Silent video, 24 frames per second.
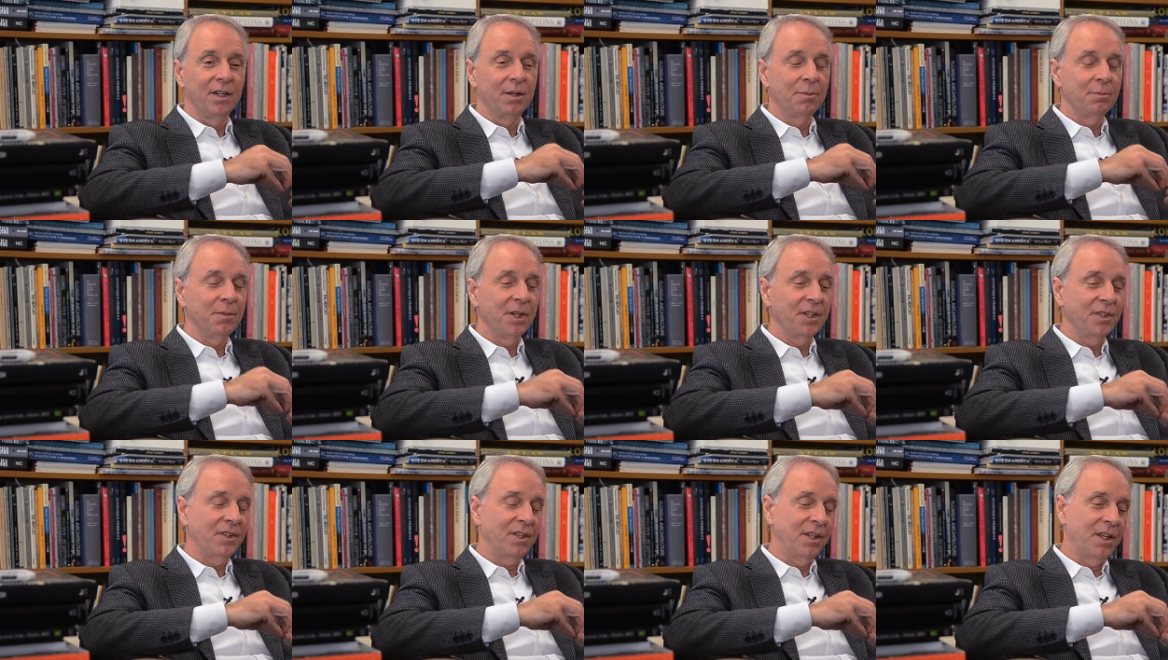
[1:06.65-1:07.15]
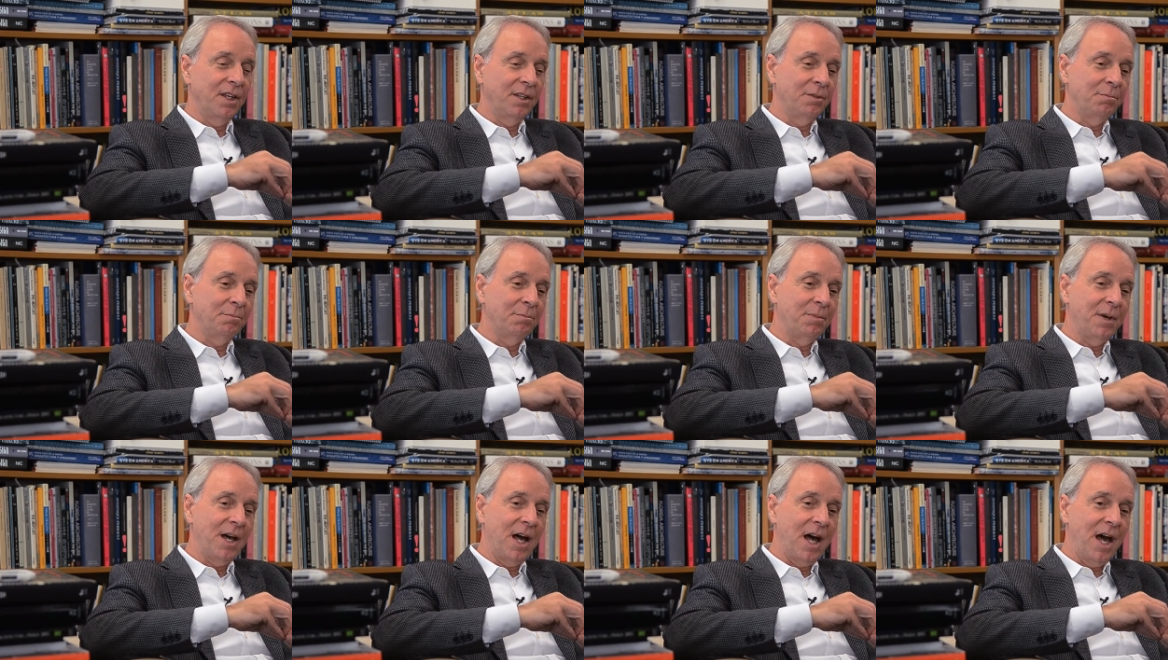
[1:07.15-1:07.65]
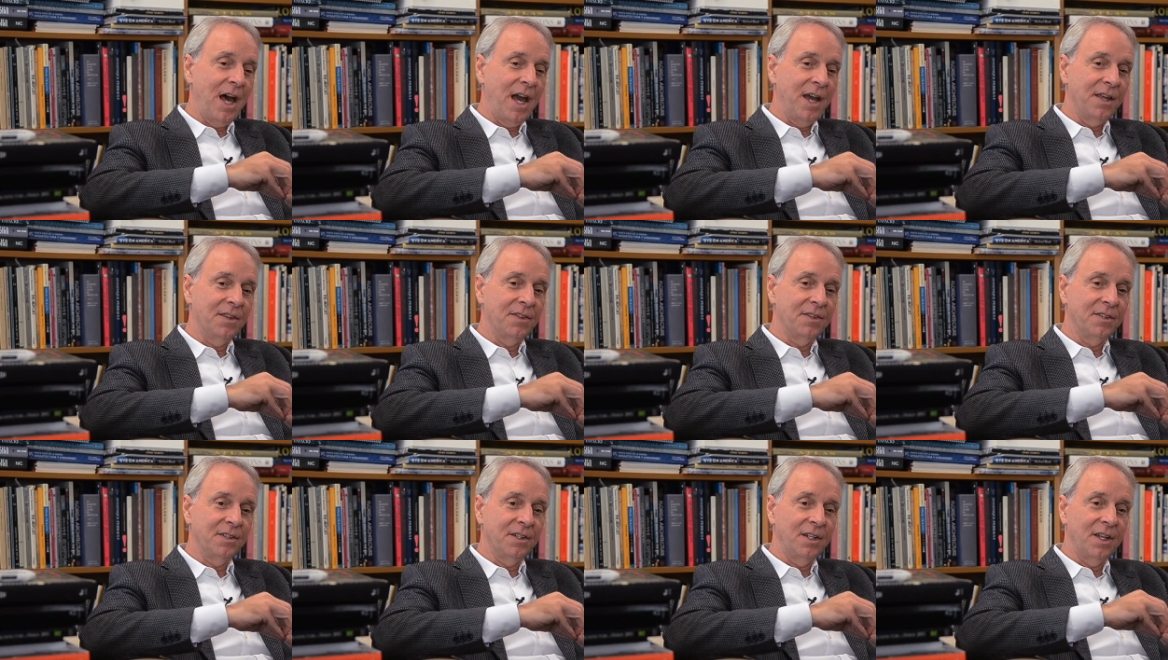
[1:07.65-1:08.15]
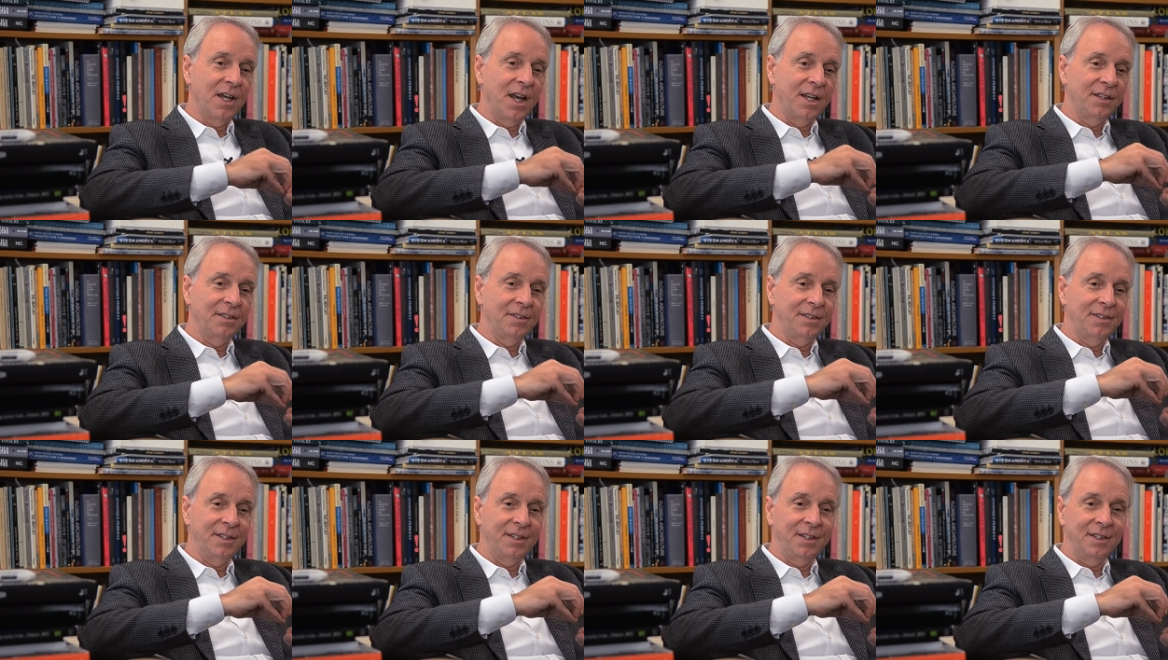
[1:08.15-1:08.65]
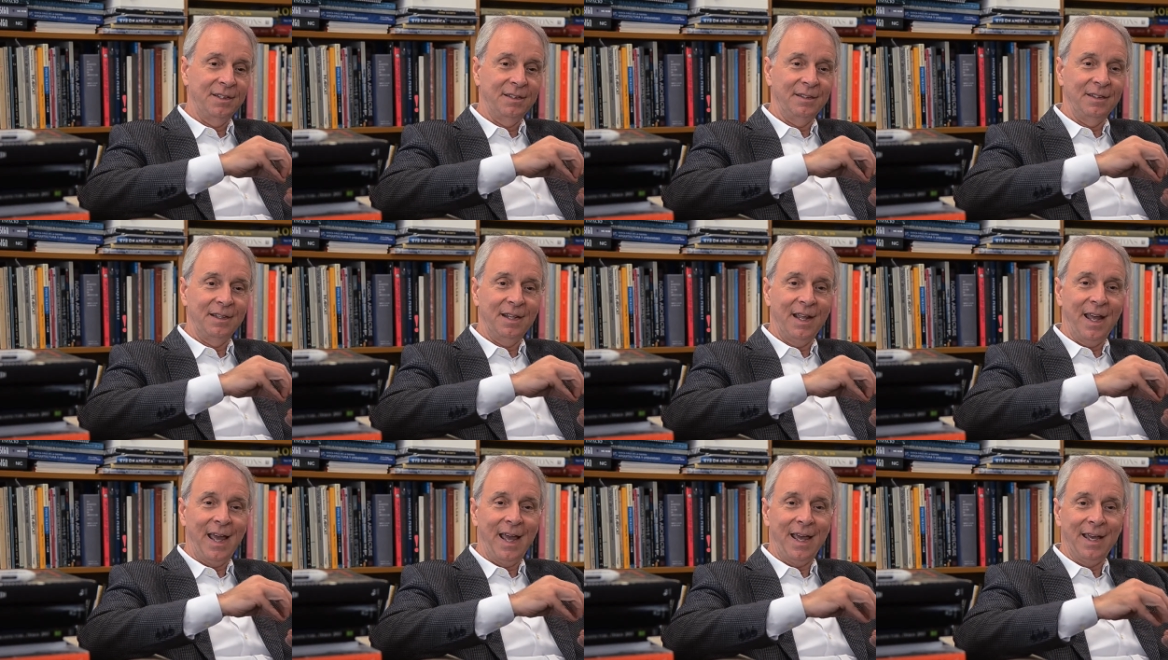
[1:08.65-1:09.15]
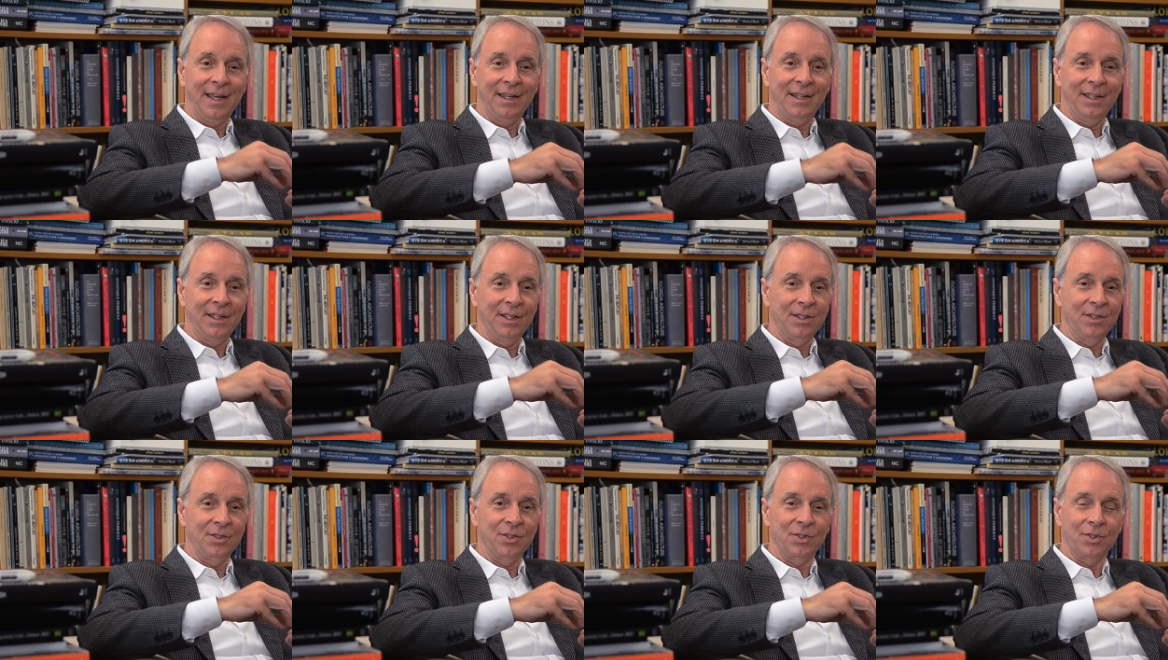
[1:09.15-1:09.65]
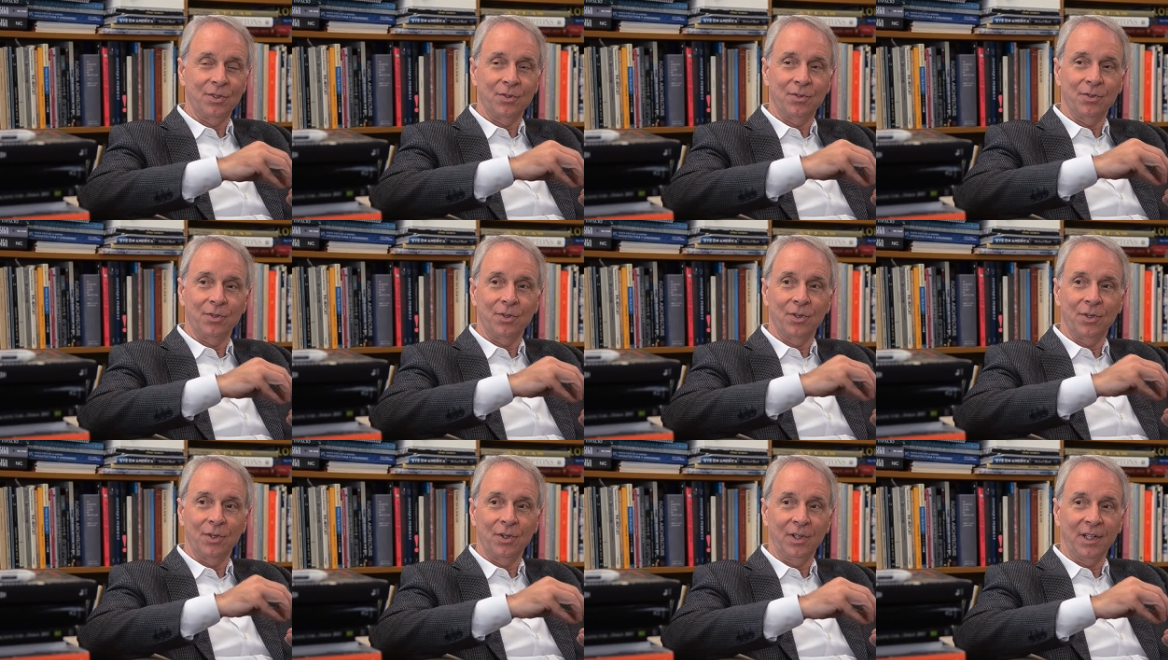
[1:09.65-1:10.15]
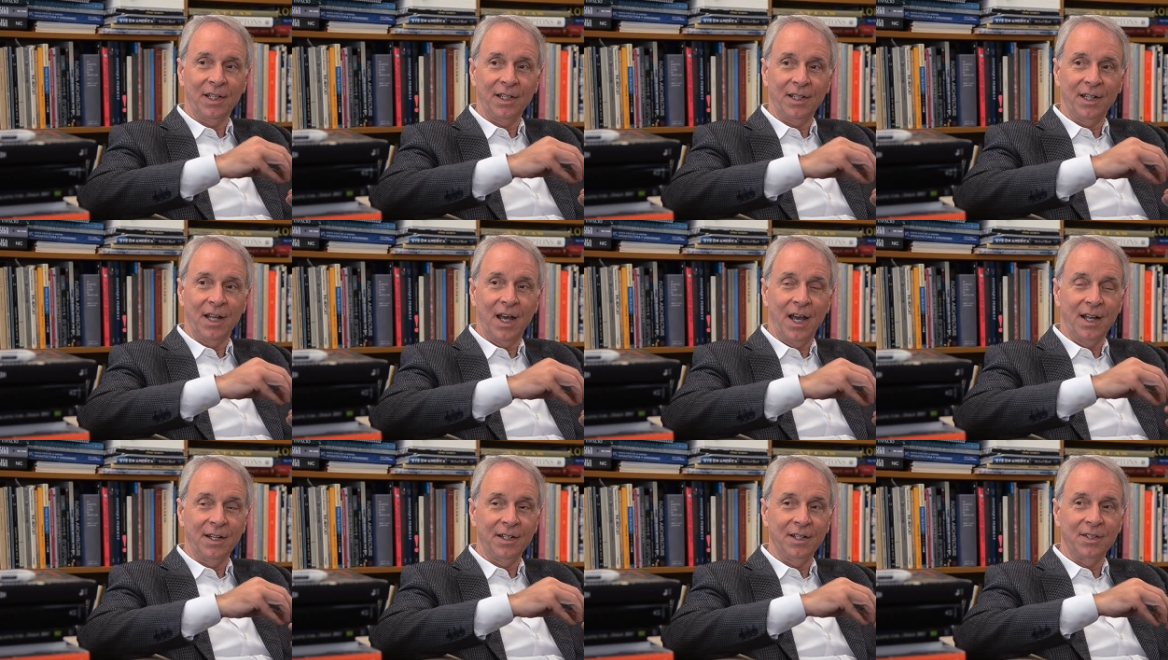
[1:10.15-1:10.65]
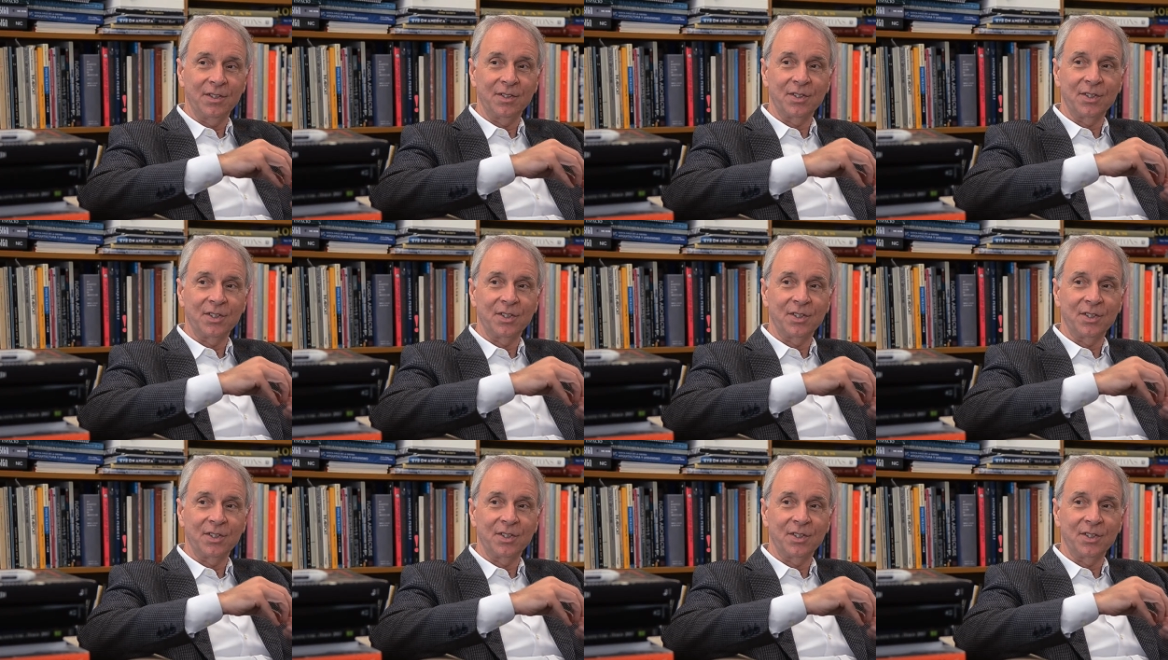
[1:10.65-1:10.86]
But then by the 1980s or early 90s,